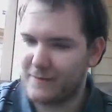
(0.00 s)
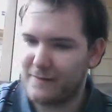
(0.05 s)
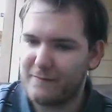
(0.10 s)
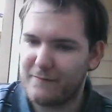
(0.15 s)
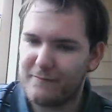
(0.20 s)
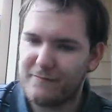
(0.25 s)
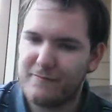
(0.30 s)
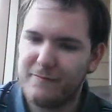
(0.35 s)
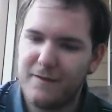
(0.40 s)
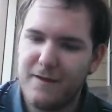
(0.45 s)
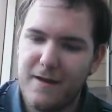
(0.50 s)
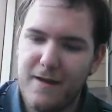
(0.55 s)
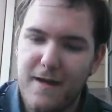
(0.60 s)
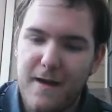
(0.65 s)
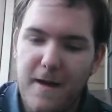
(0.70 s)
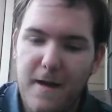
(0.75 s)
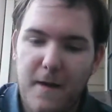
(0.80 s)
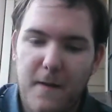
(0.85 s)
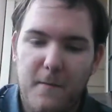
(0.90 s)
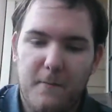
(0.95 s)
is.
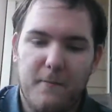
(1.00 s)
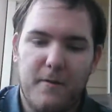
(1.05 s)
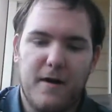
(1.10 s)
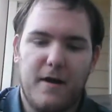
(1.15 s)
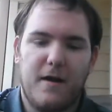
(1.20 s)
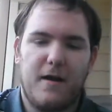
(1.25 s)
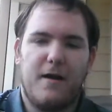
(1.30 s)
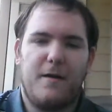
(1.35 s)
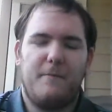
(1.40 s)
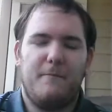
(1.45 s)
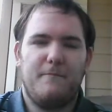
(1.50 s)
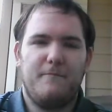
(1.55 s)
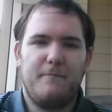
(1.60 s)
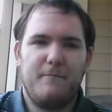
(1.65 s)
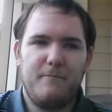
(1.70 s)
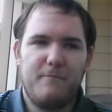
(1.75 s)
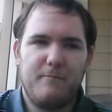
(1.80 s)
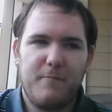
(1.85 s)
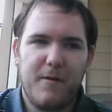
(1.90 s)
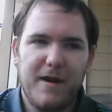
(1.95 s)
But
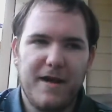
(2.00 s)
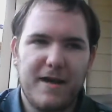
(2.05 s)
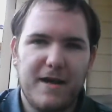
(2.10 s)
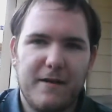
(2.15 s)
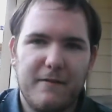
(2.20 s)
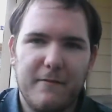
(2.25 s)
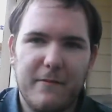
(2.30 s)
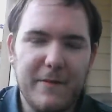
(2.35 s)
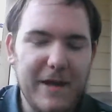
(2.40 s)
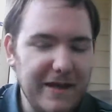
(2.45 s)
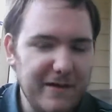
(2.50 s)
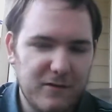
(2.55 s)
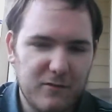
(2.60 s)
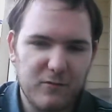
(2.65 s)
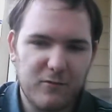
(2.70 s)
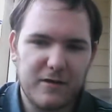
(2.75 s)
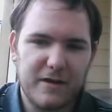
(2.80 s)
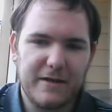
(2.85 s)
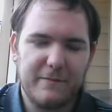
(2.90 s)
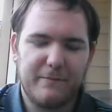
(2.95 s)
okay, the main
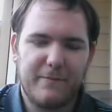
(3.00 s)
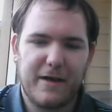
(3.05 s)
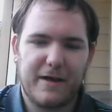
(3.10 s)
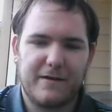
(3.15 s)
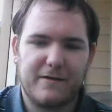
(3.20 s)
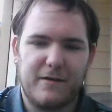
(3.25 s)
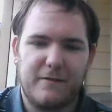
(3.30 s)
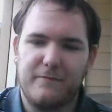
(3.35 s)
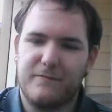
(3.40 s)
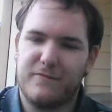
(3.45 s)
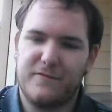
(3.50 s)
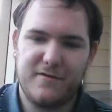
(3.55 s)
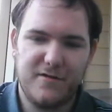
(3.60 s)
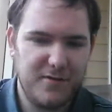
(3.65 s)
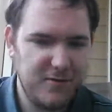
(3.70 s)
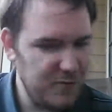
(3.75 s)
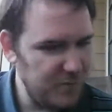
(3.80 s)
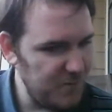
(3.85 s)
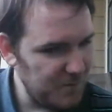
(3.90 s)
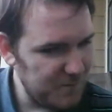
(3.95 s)
story is big enough
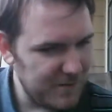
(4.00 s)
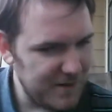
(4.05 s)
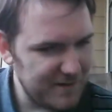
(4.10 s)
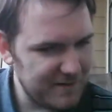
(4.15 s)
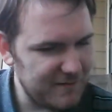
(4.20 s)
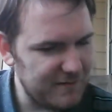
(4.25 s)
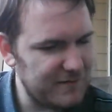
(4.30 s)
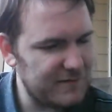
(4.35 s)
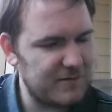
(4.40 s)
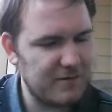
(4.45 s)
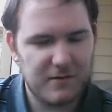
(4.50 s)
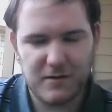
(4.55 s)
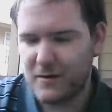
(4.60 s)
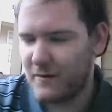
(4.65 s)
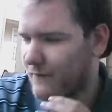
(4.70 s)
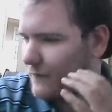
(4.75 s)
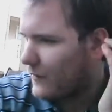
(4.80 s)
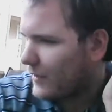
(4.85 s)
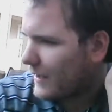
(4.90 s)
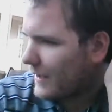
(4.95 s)
too special in terms
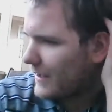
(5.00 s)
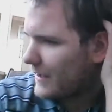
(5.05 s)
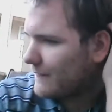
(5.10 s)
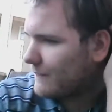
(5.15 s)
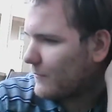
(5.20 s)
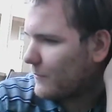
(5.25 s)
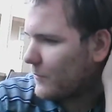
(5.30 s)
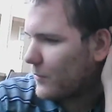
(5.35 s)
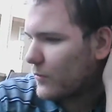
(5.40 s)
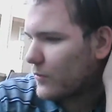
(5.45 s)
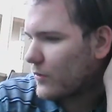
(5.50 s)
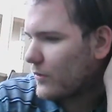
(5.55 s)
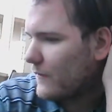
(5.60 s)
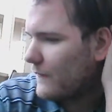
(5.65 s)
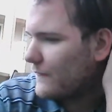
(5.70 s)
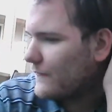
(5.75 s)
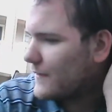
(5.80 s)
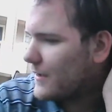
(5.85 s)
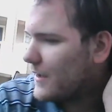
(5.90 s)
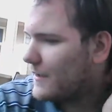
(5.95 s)
of like the moral
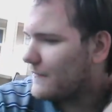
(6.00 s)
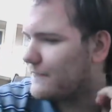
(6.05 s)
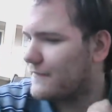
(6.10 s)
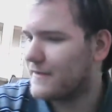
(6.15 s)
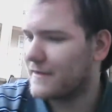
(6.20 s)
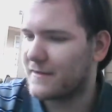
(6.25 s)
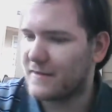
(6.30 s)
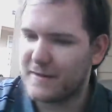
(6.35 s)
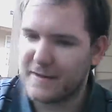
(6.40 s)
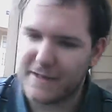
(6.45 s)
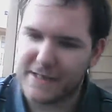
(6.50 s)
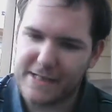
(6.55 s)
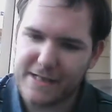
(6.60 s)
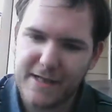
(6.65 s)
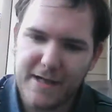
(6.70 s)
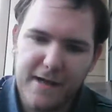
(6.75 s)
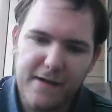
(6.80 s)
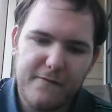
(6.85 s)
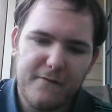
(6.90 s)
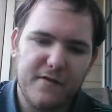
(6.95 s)
and stuff. It's like
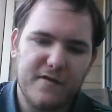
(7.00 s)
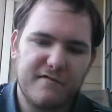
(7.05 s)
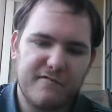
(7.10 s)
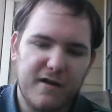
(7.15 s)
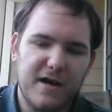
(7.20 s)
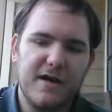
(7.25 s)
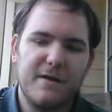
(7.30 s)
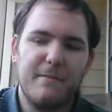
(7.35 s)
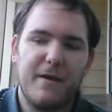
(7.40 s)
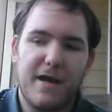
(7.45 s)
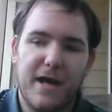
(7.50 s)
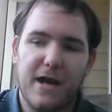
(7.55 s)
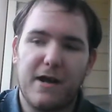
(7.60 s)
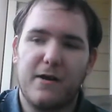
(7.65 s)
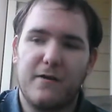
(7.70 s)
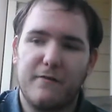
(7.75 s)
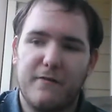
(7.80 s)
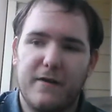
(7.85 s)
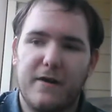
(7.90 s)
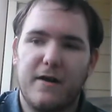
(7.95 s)
they're trying to make
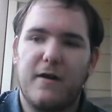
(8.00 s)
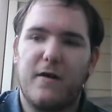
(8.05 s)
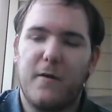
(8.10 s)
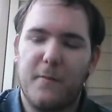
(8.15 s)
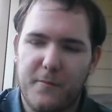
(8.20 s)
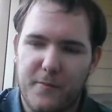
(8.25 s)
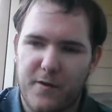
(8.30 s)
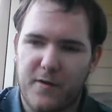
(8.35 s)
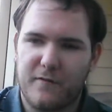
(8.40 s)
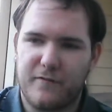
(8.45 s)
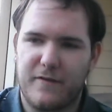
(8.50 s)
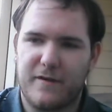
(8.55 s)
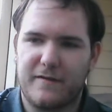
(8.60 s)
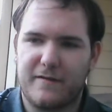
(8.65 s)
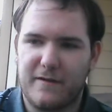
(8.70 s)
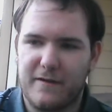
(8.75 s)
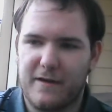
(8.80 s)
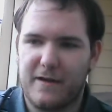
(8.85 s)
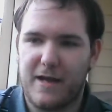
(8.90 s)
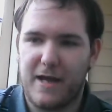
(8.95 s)
everything all perfect
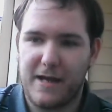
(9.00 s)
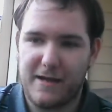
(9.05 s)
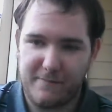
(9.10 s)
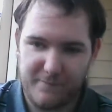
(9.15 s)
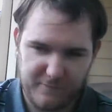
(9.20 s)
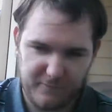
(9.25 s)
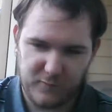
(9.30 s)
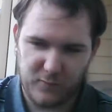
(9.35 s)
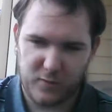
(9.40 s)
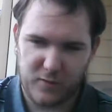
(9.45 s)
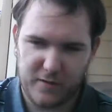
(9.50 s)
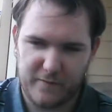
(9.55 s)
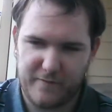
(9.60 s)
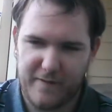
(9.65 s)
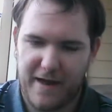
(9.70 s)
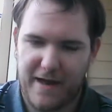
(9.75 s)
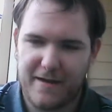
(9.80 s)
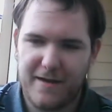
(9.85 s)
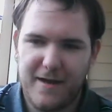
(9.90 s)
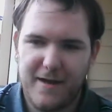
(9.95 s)
and they learn
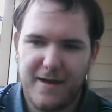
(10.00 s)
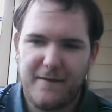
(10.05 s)
that,